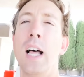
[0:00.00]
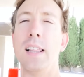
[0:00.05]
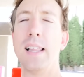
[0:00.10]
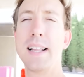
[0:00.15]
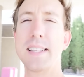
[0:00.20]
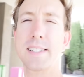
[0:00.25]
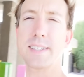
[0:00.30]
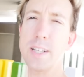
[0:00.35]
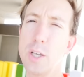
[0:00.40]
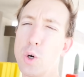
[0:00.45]

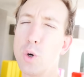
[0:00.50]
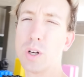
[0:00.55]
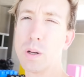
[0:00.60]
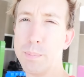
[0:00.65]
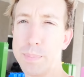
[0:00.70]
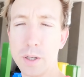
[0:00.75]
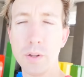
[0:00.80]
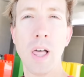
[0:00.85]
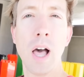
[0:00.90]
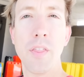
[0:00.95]
Let's see who
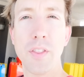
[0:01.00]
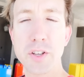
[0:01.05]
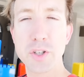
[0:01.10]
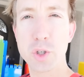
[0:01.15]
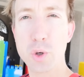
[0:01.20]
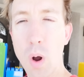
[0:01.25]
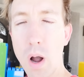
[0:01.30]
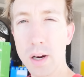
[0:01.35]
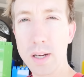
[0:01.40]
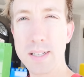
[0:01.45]
can build the
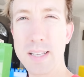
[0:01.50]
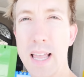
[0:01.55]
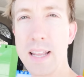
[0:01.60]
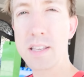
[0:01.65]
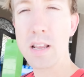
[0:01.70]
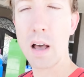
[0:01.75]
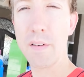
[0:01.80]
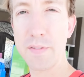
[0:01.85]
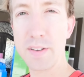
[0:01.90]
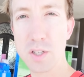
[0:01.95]
strongest
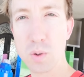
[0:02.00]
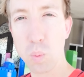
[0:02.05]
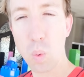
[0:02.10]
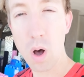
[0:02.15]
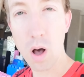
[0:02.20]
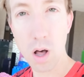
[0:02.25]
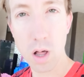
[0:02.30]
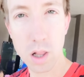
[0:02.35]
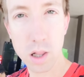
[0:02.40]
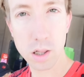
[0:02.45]
and toughest
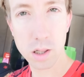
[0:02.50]
wall.